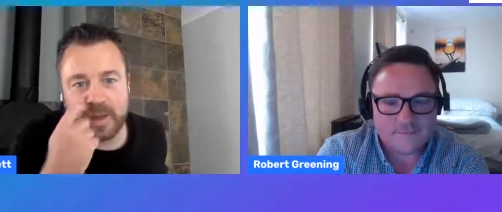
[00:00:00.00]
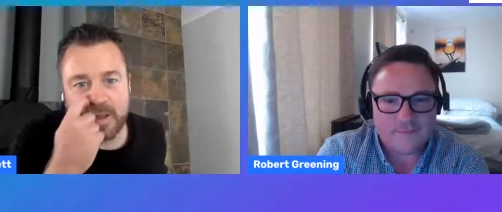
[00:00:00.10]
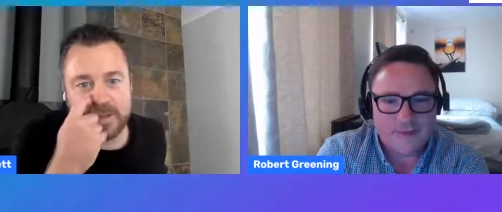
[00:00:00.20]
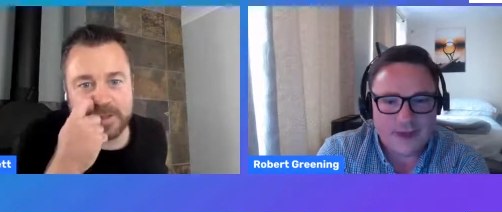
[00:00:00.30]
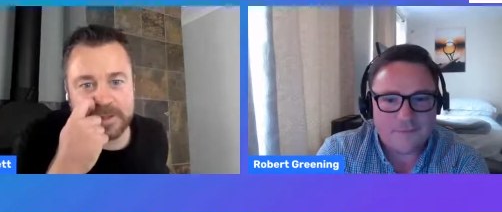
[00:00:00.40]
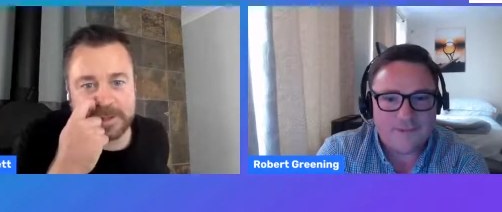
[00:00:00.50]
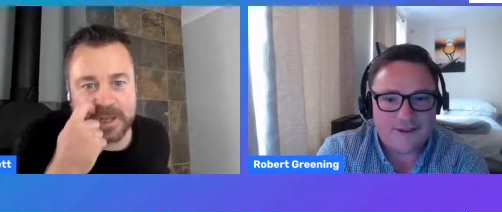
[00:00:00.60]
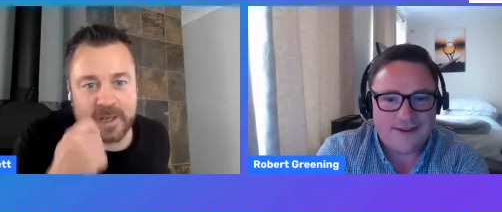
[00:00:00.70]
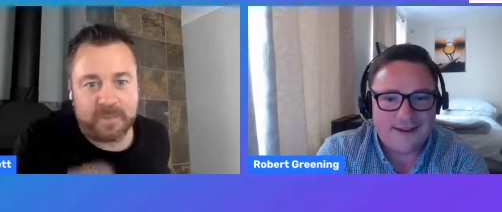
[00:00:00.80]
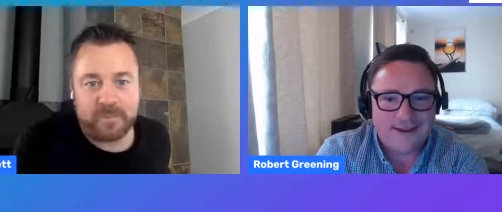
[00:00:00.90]
Speaker 1: And yep,
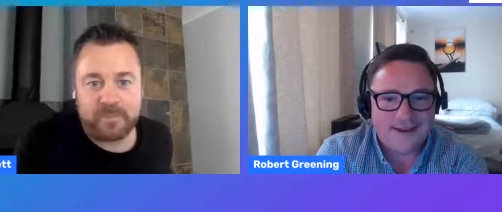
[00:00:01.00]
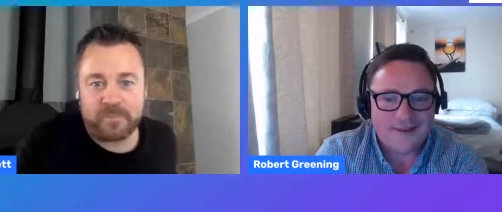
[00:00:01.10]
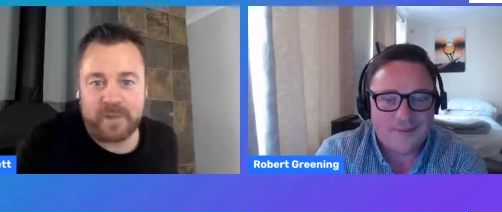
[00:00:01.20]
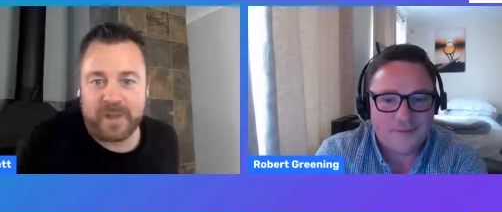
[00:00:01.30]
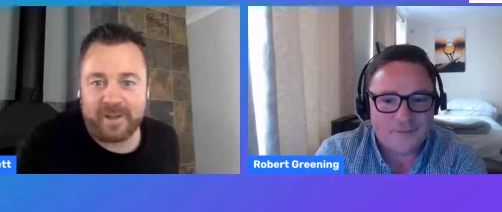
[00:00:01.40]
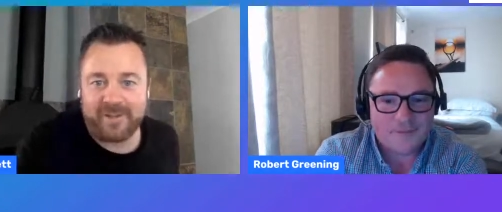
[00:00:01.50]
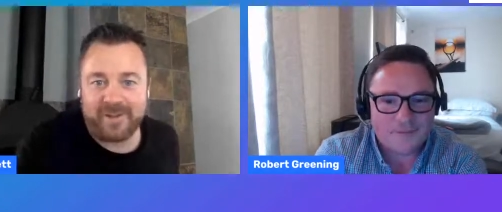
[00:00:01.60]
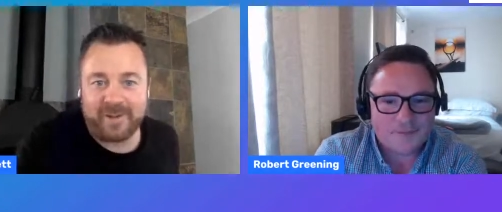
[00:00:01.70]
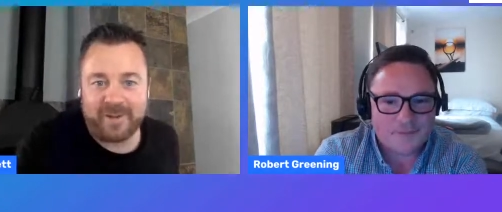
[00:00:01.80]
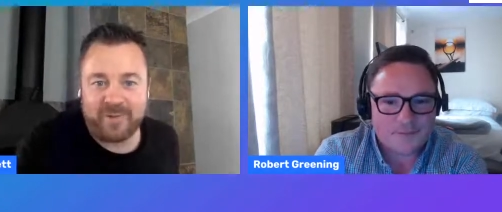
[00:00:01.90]
um, yeah,
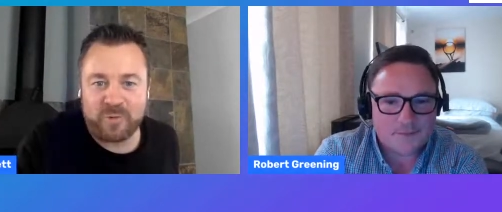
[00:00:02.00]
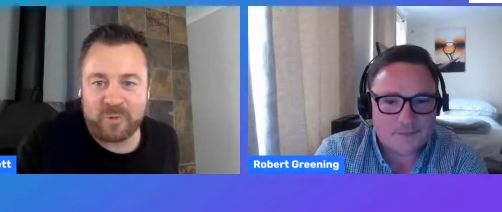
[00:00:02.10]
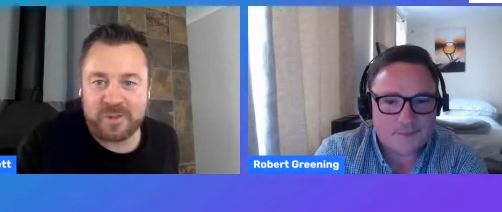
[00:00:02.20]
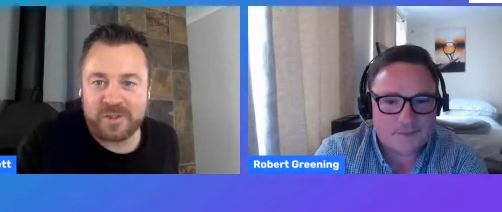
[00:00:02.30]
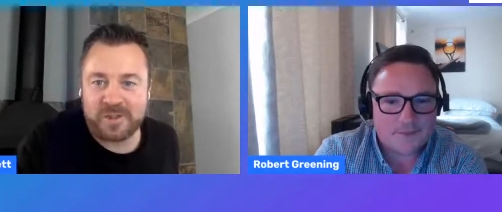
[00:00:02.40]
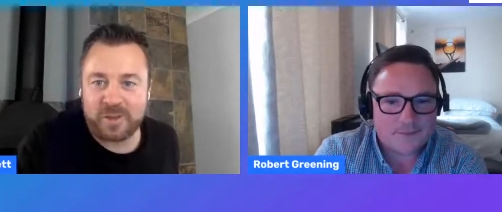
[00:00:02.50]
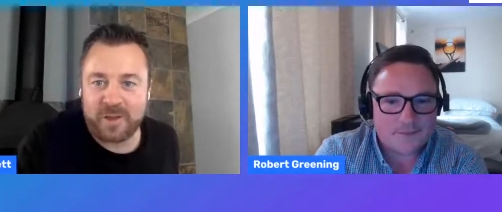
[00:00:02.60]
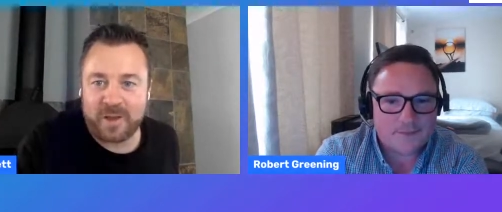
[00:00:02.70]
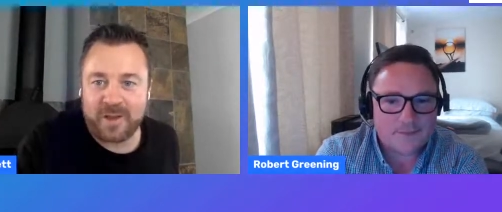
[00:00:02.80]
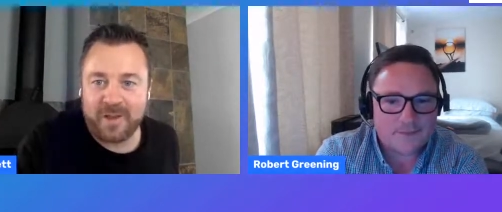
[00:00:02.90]
looking forward
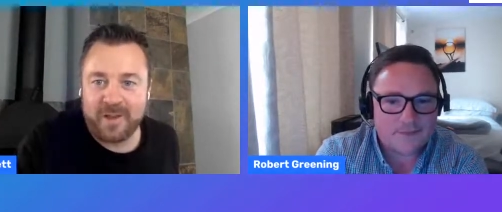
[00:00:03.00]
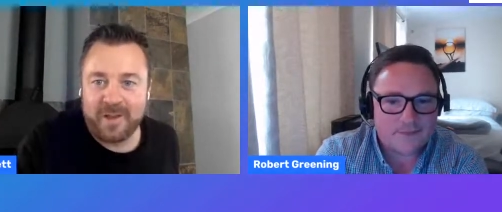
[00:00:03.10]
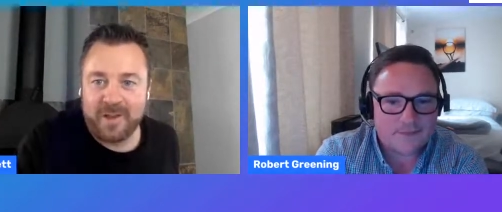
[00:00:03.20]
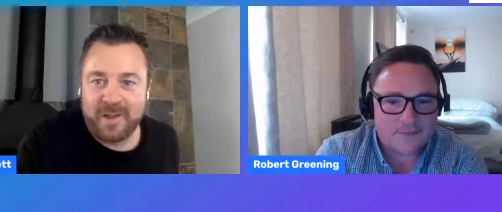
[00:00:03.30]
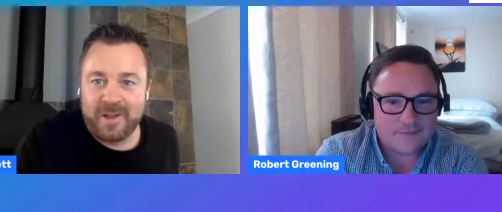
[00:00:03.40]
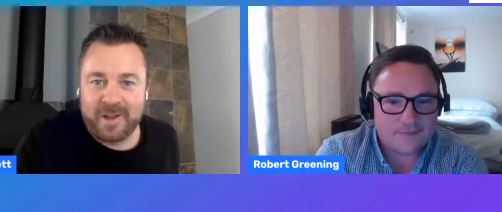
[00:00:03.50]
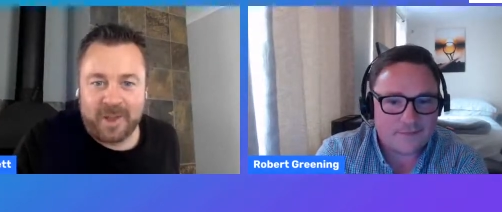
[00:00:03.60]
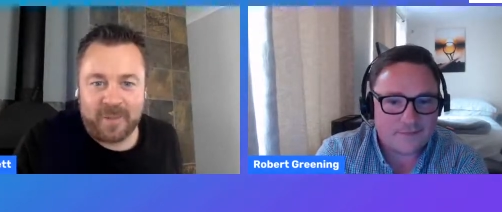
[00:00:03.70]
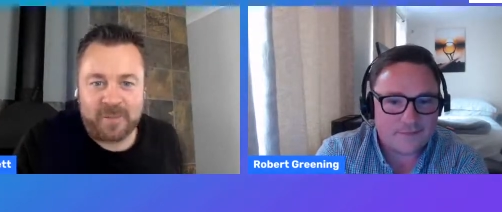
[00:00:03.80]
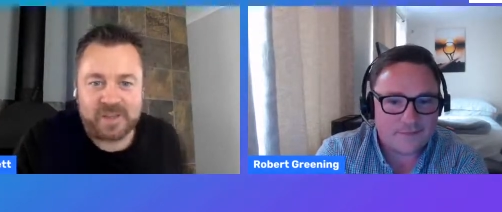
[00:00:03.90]
to uh,
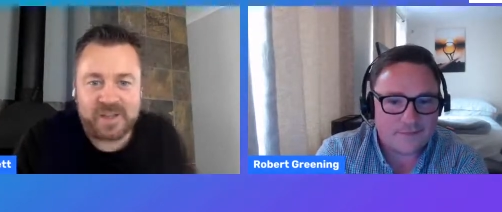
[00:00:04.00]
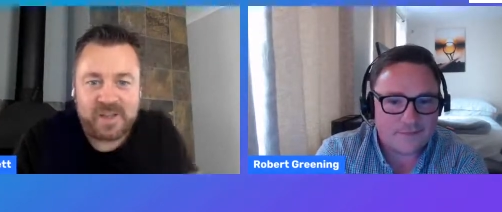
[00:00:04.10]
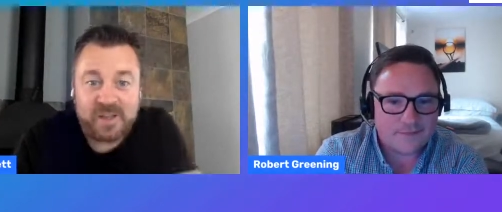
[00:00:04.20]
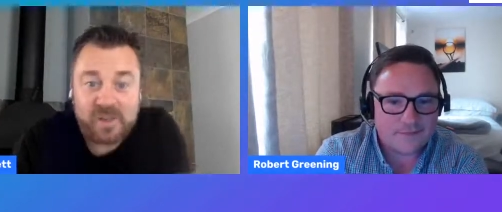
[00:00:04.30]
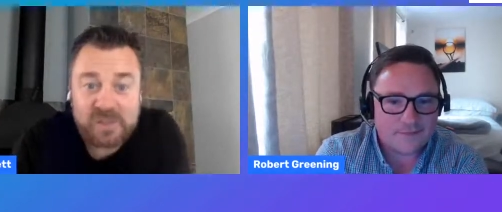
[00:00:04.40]
um, to seeing